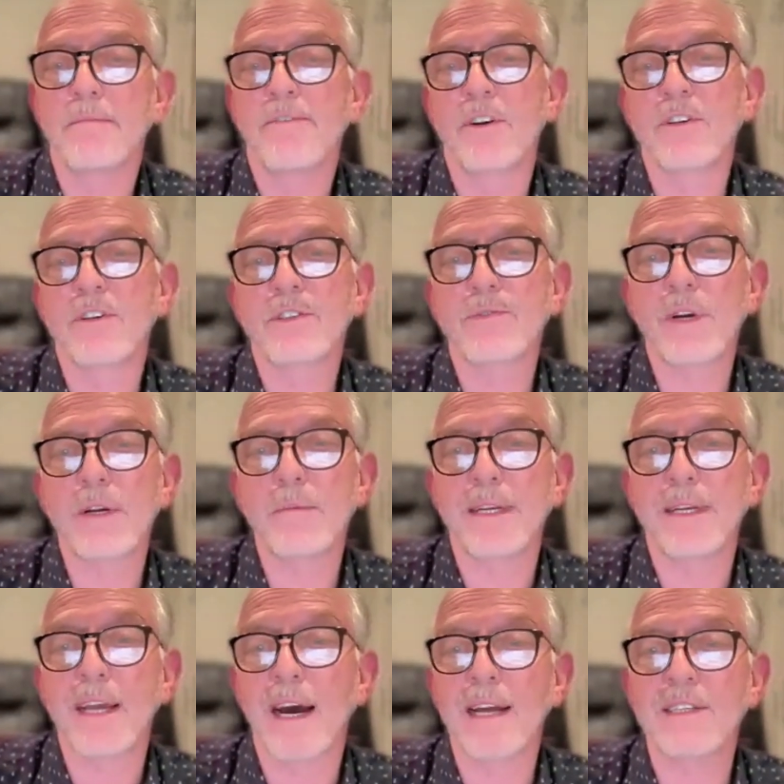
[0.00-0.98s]
Verse 3,
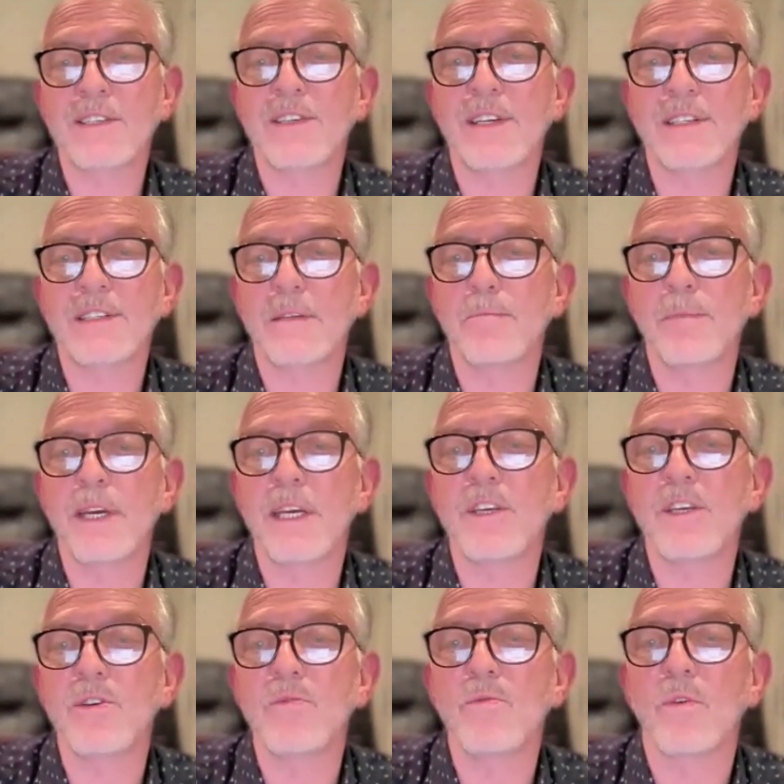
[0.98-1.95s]
"But God said to me,
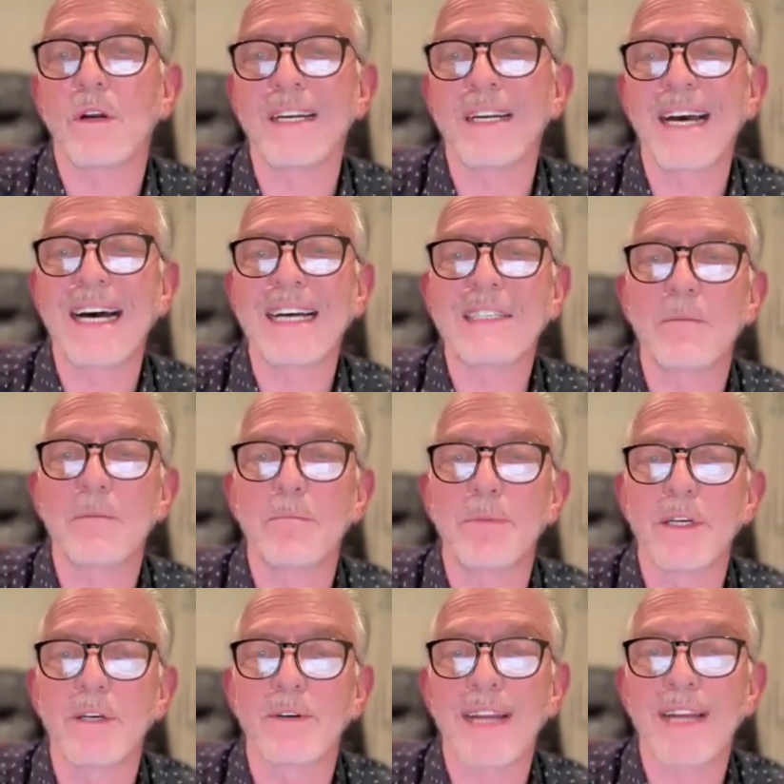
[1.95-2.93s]
'You are not to
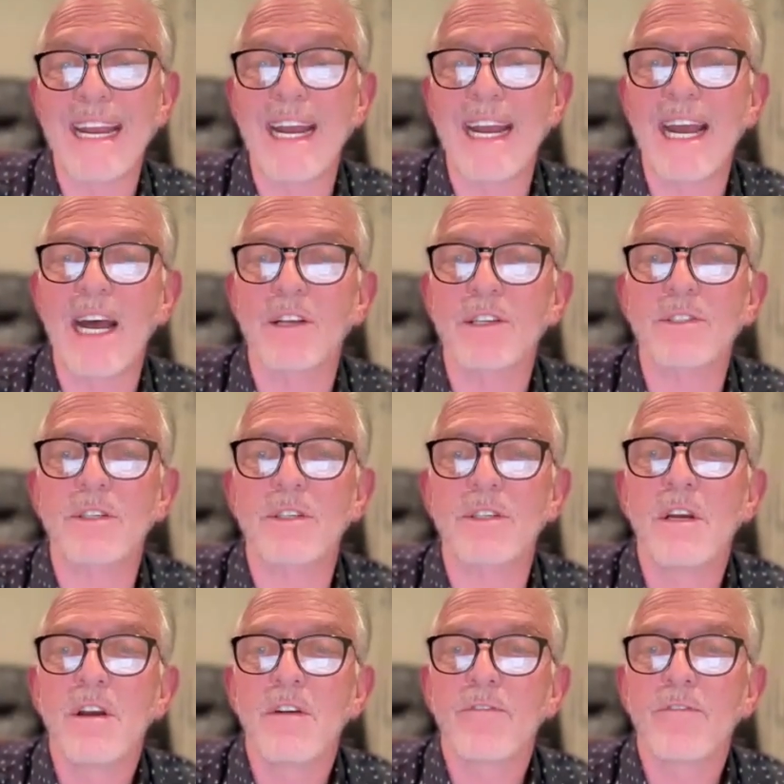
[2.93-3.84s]
build a house